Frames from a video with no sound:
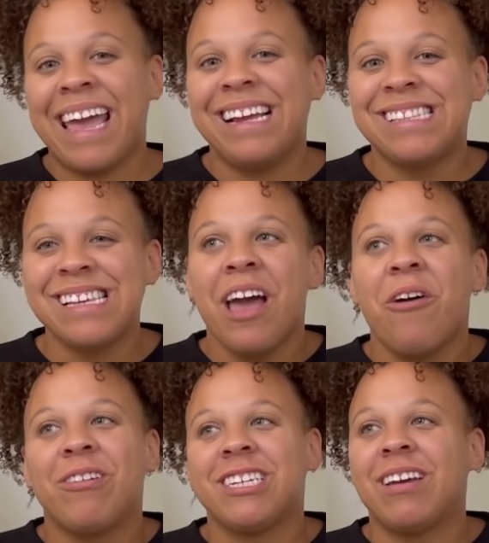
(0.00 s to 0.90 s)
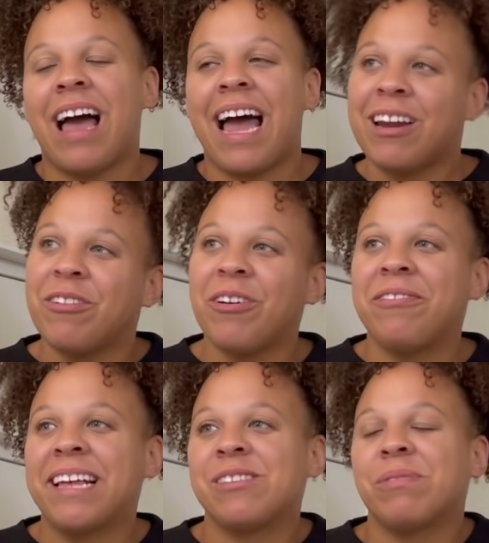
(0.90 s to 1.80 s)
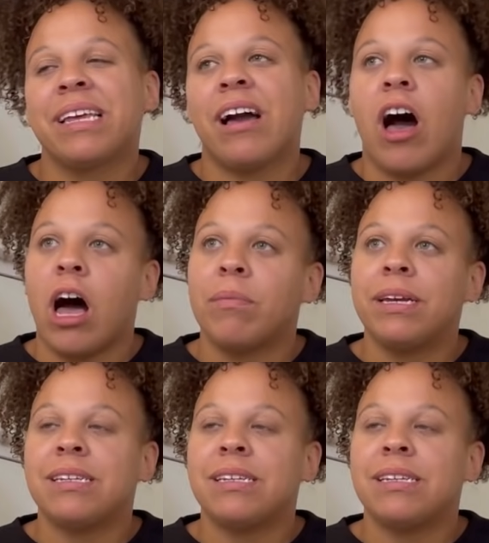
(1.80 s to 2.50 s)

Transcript: dates, which I, I don't know if that's really a hobby,